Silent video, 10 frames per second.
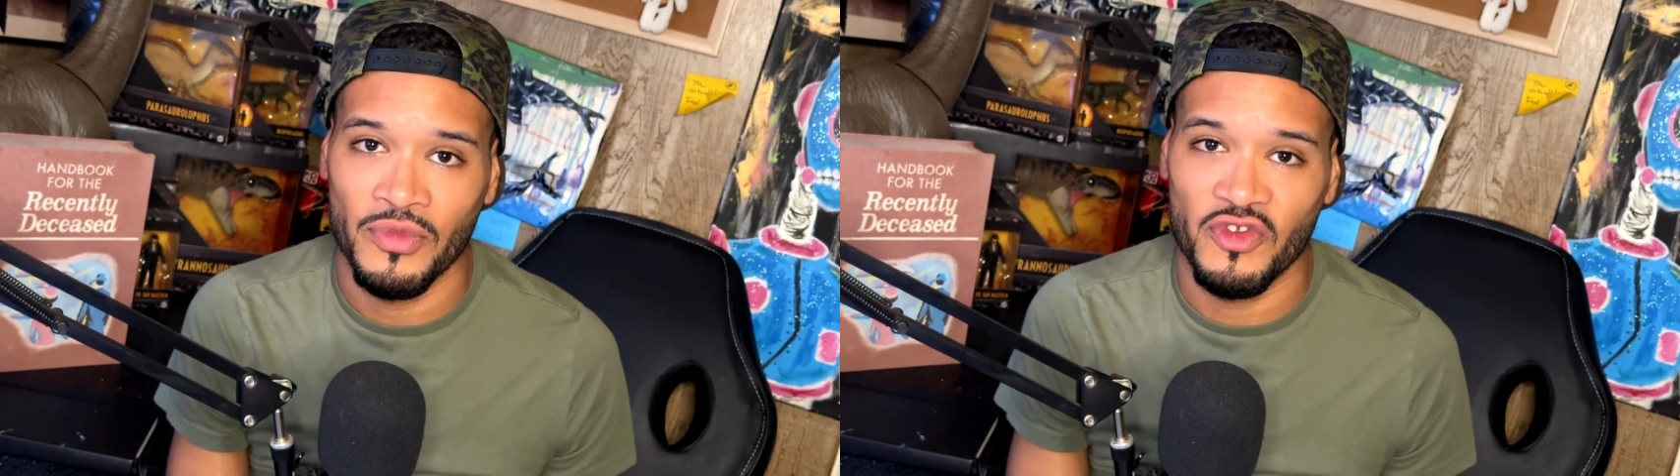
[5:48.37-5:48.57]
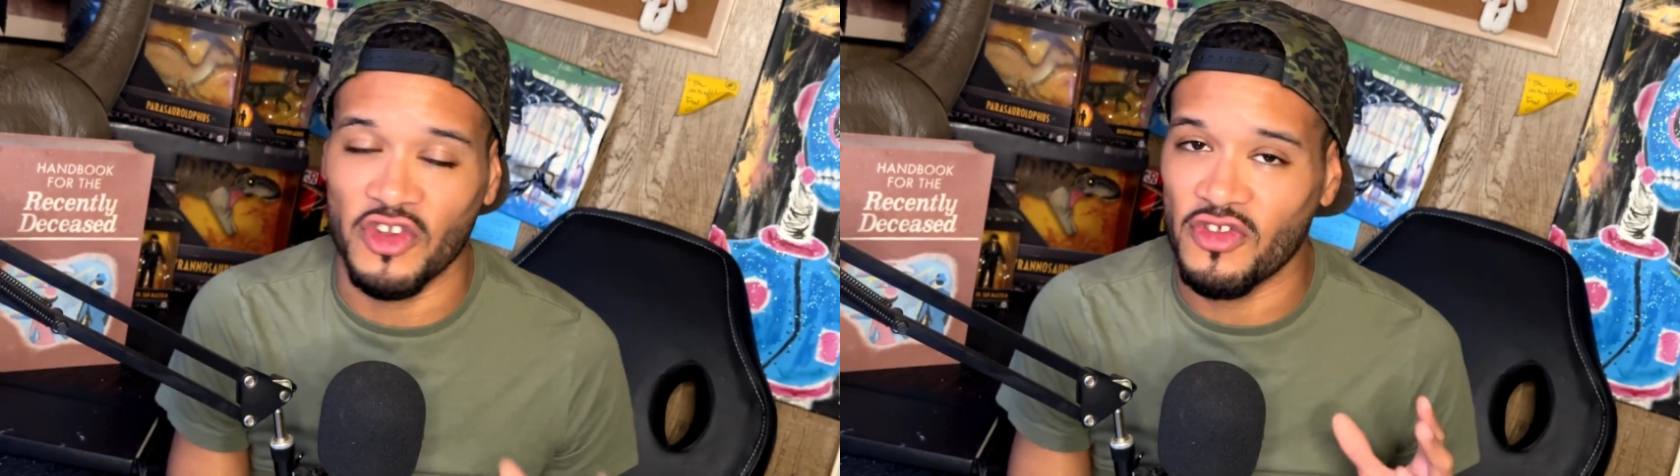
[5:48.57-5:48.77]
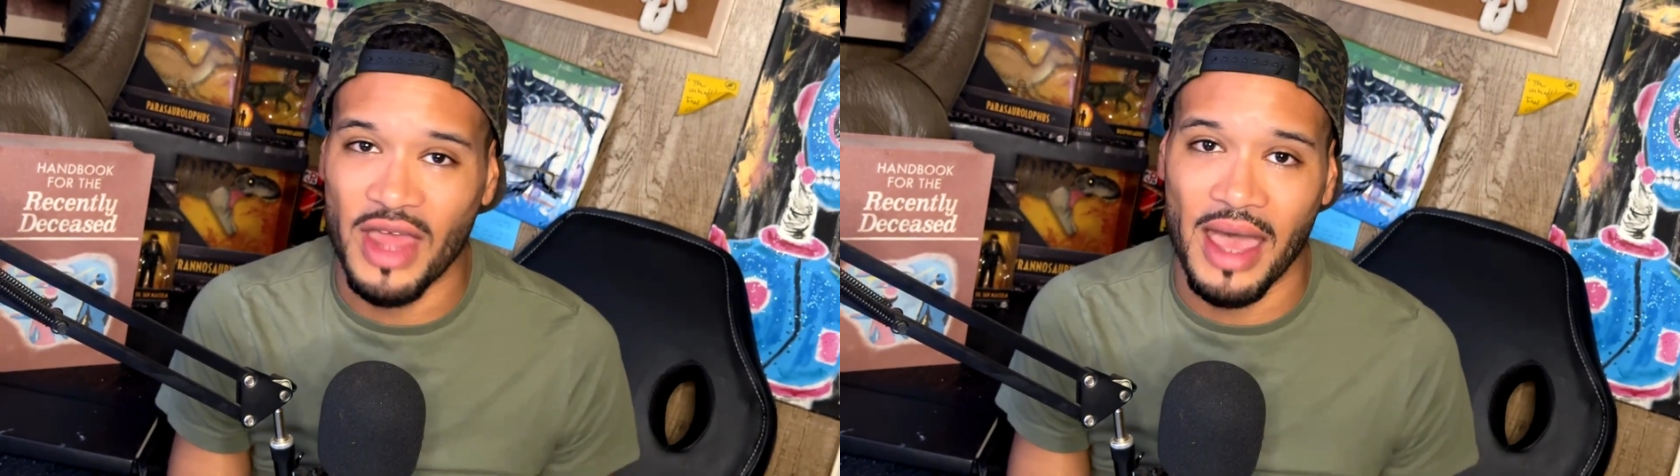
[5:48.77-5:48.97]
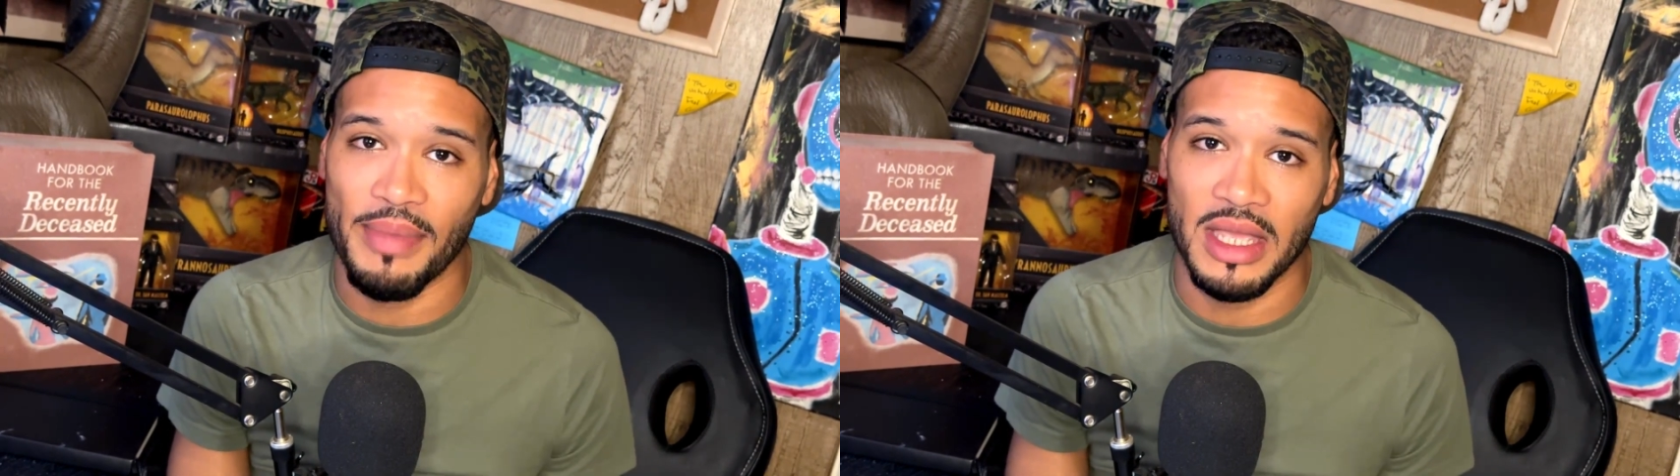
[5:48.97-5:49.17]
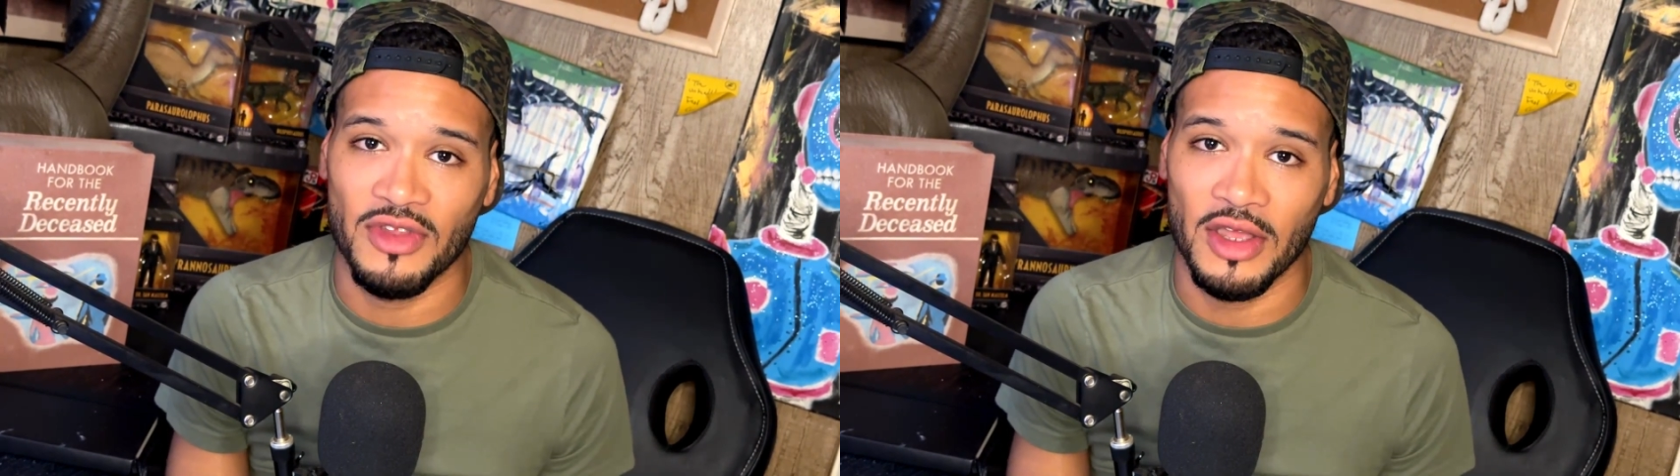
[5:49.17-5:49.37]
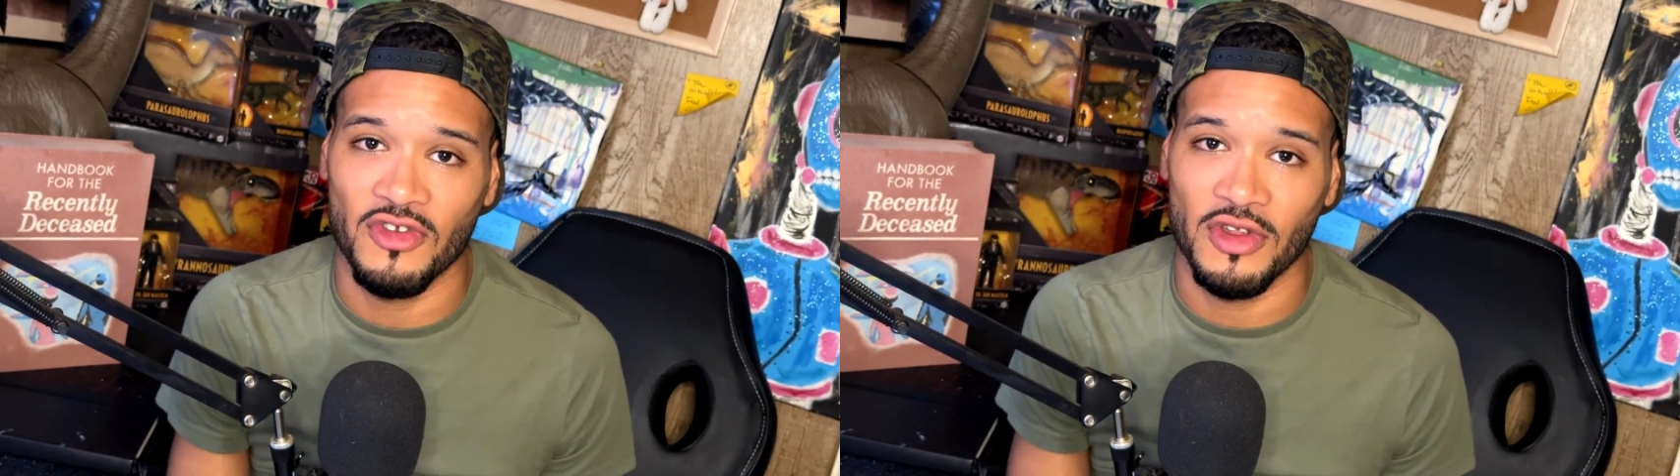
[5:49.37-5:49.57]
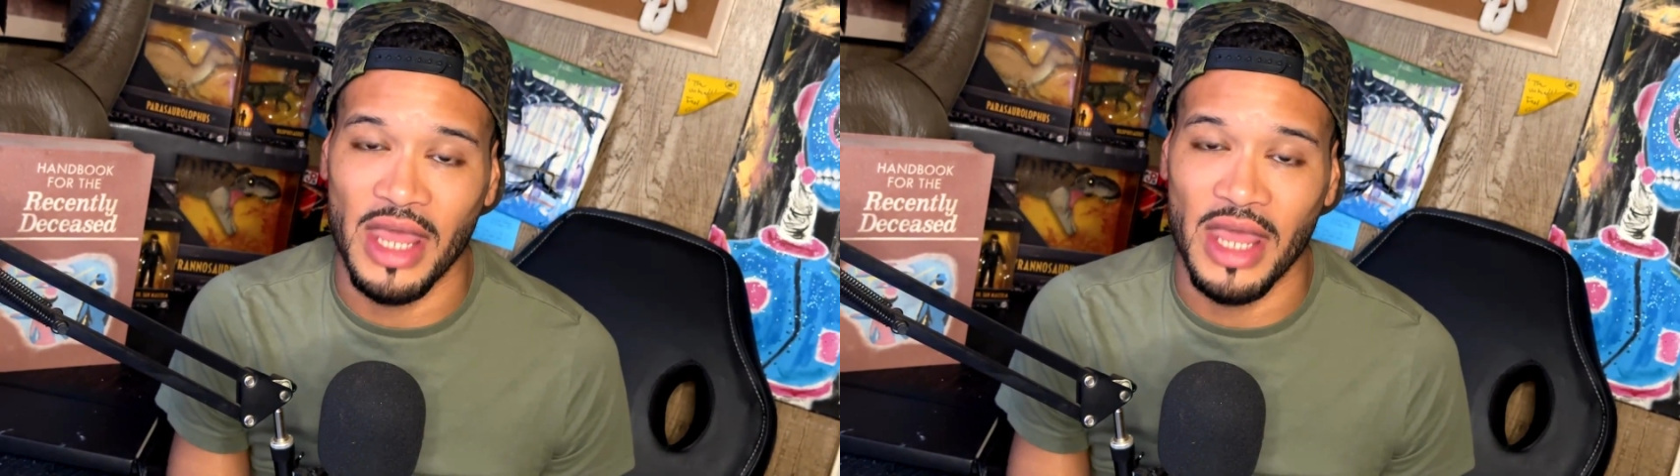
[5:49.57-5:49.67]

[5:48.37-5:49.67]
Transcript: just not pay attention.